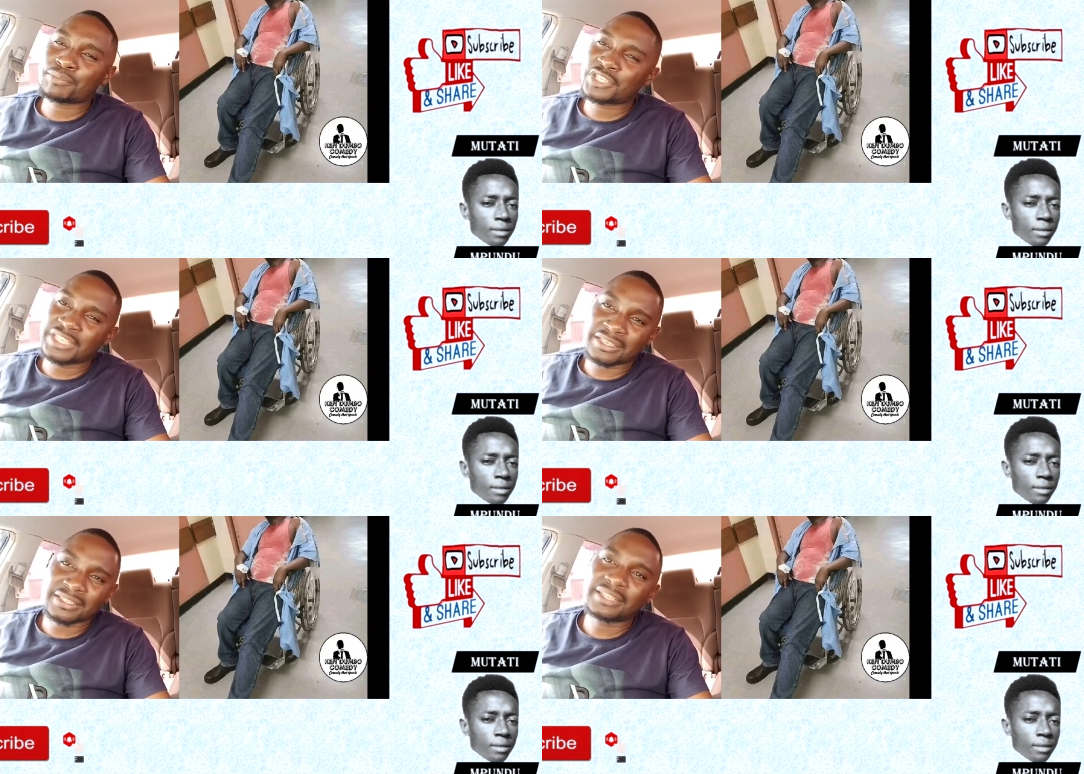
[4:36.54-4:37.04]

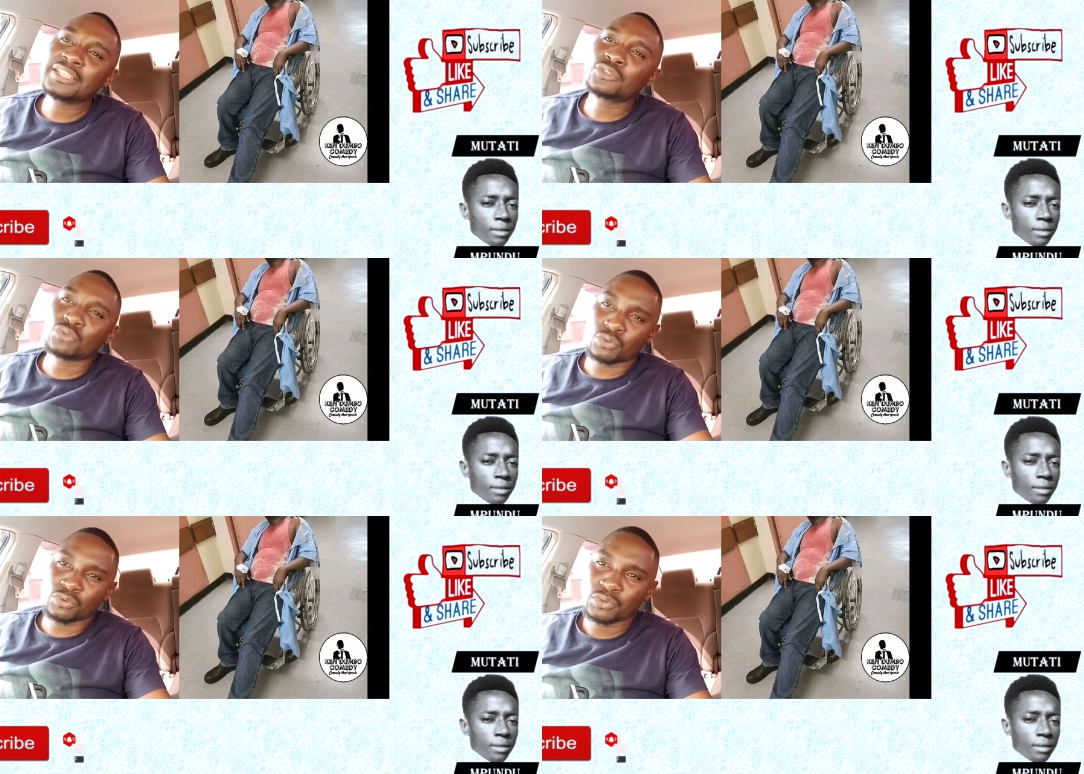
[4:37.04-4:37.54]
Speaker 1: Let's appreciate
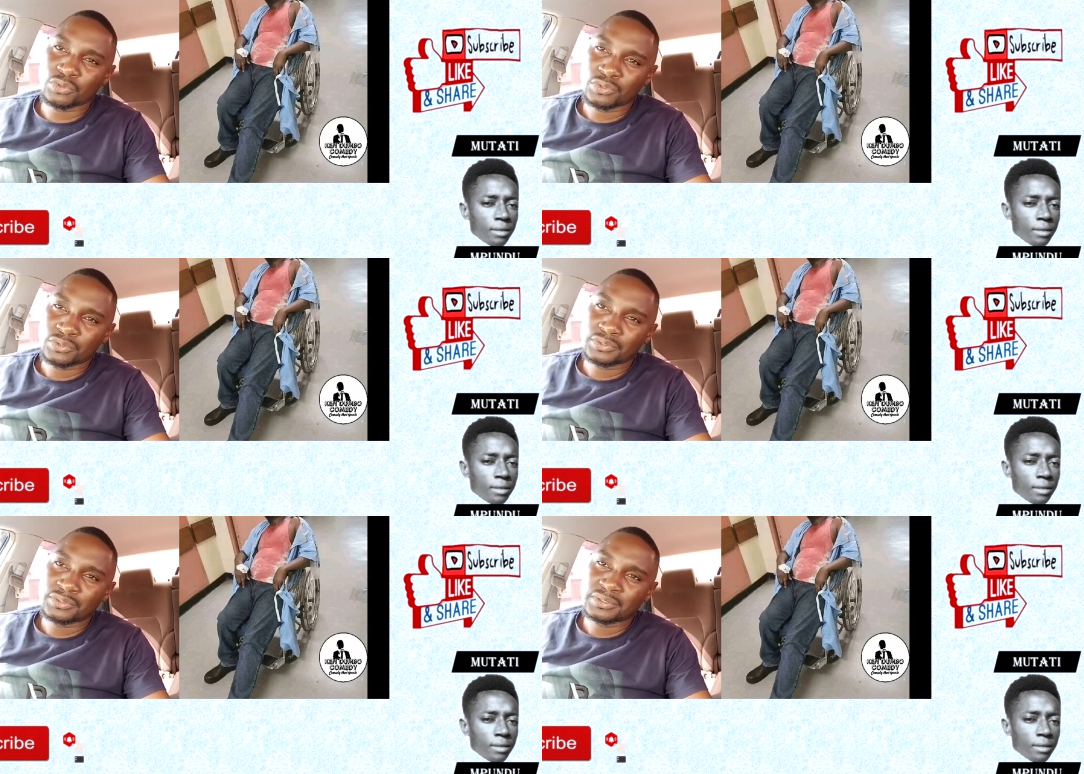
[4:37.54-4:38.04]
the little
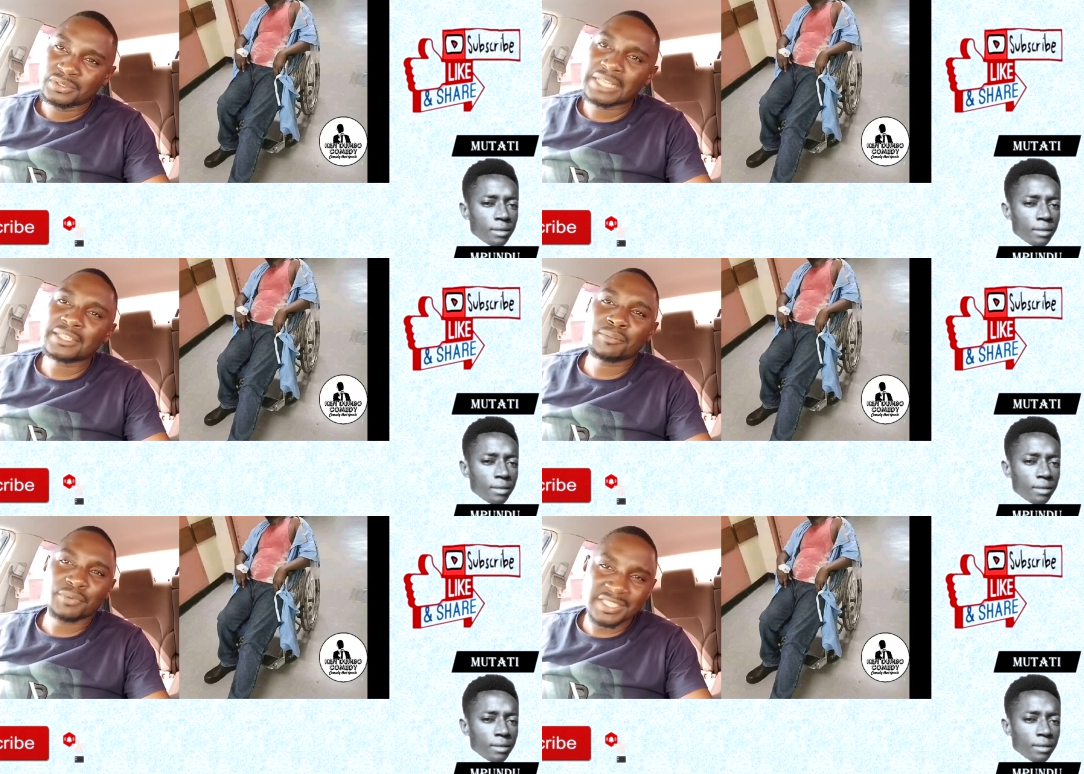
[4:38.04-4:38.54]

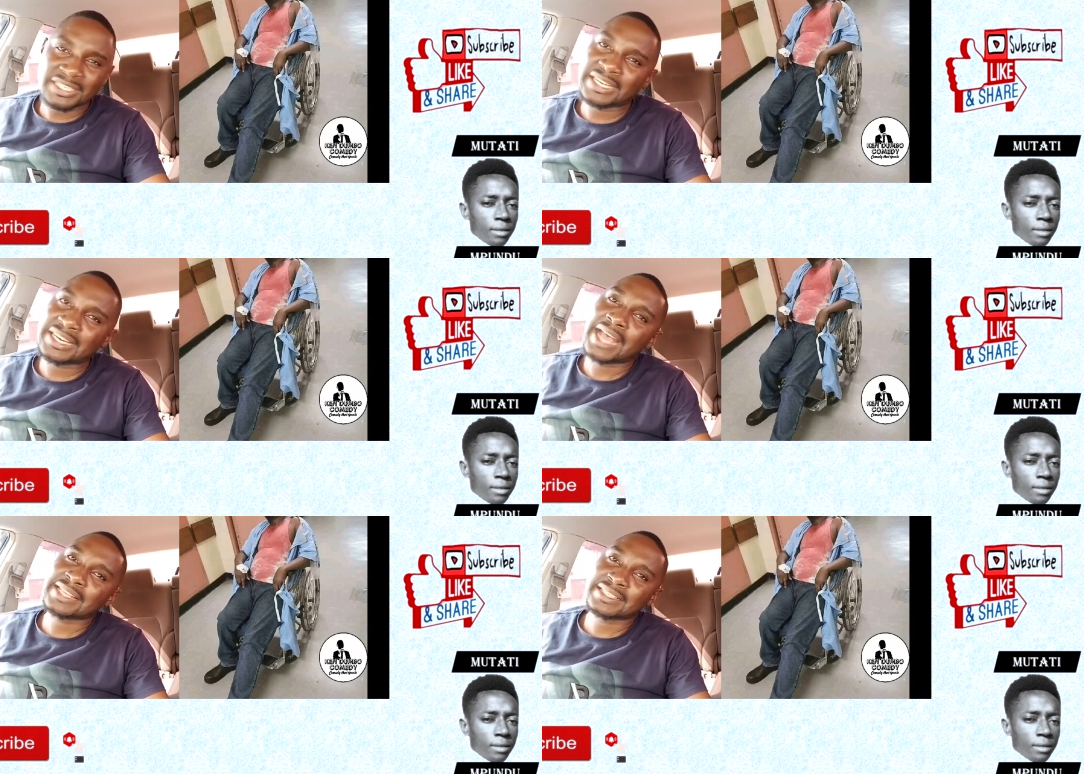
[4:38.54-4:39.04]
that the
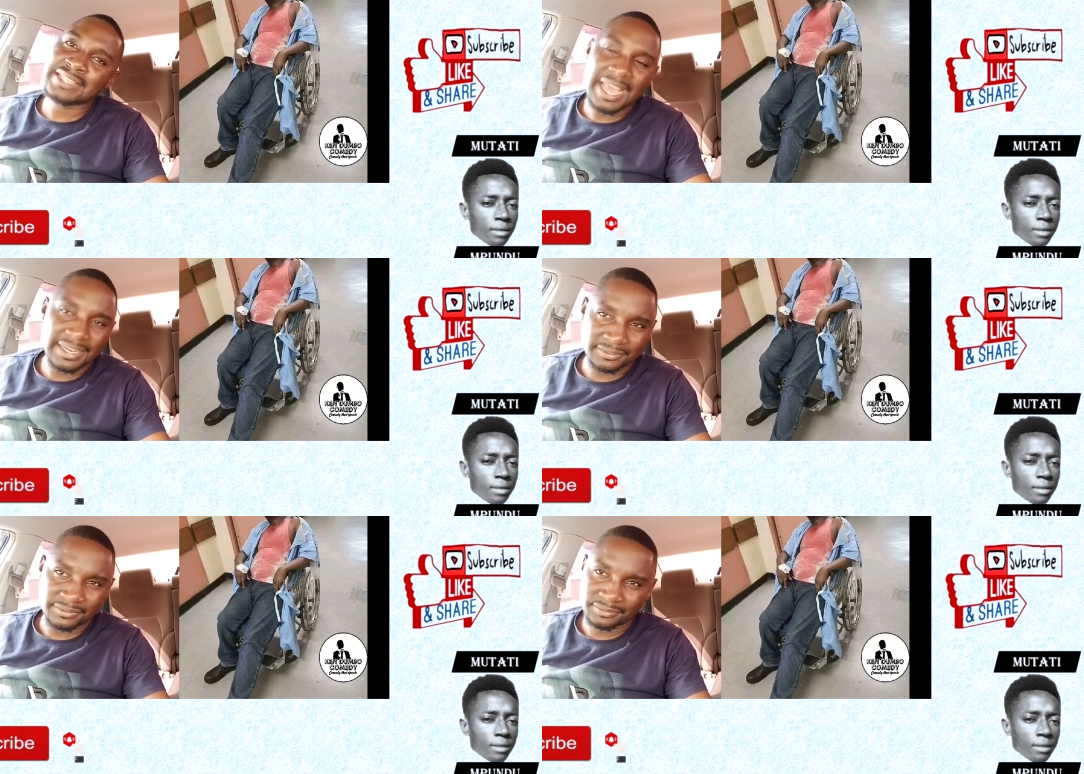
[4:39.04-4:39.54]
president
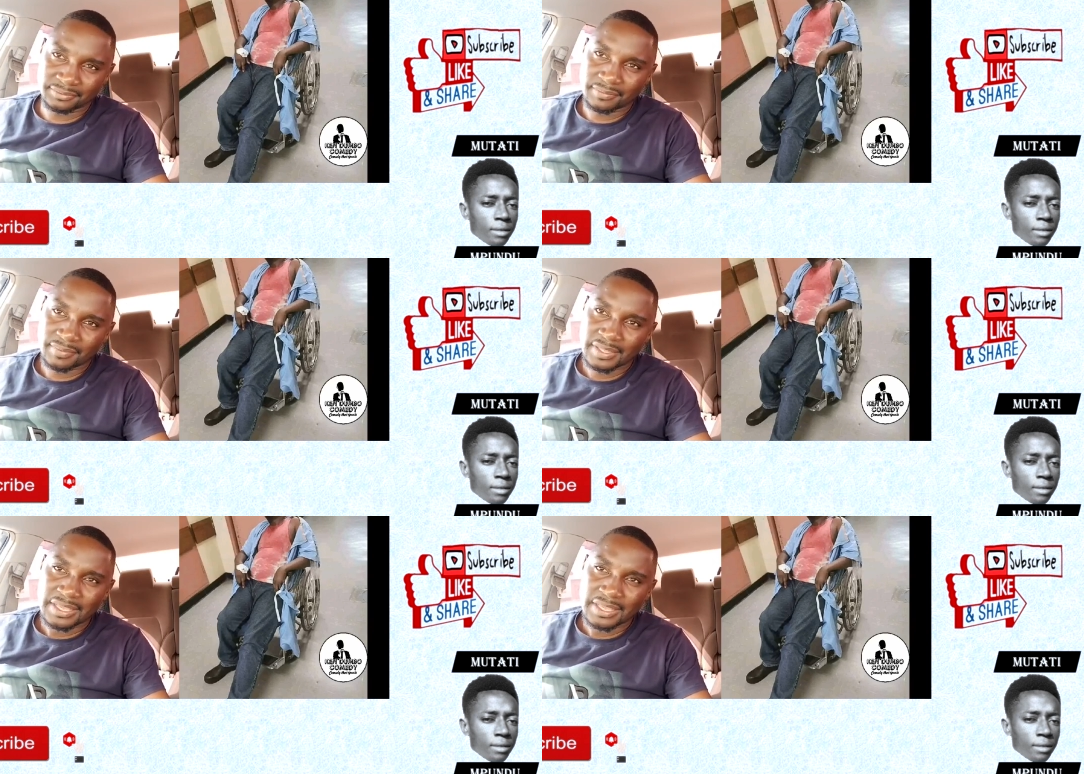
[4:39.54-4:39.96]
has done.